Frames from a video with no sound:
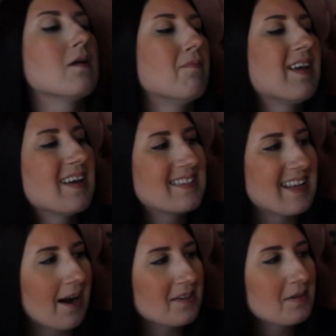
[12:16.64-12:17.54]
because
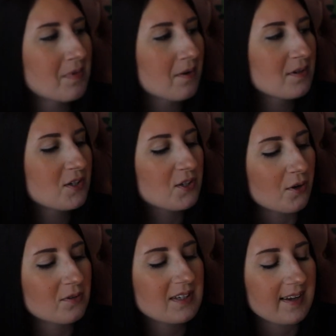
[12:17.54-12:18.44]
that to me was
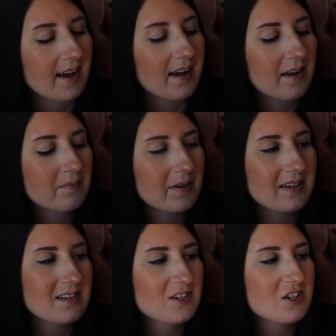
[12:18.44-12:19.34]
so sad
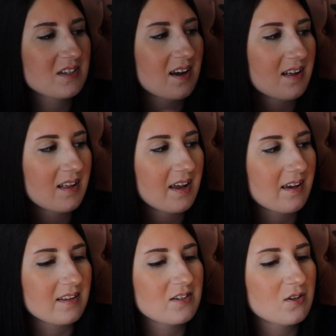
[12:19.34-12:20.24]
because it's just kind of like,
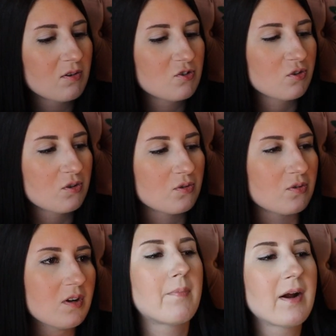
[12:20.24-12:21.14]
it's so
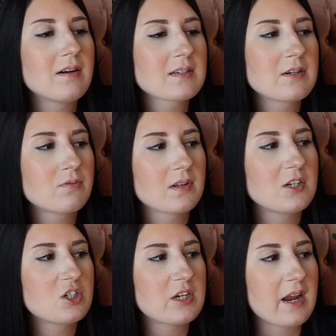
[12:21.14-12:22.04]
true. Parents can really
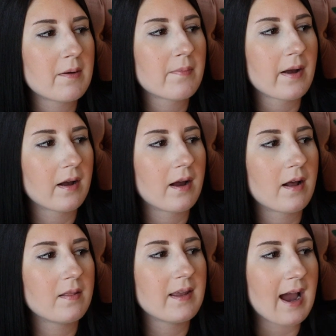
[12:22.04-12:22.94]
shape
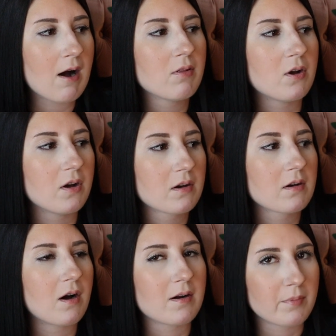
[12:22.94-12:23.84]
the outlook
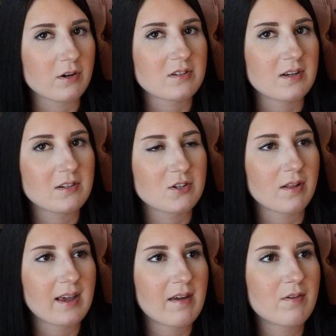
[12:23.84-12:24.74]
on a person. So
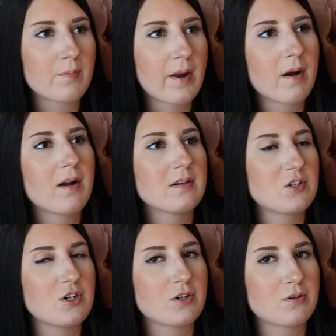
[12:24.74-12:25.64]
like if your
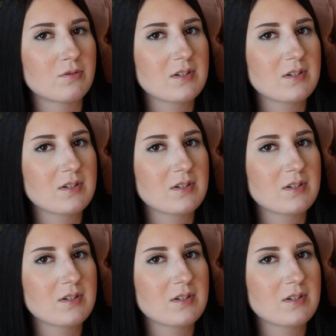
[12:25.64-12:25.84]
parents, you know,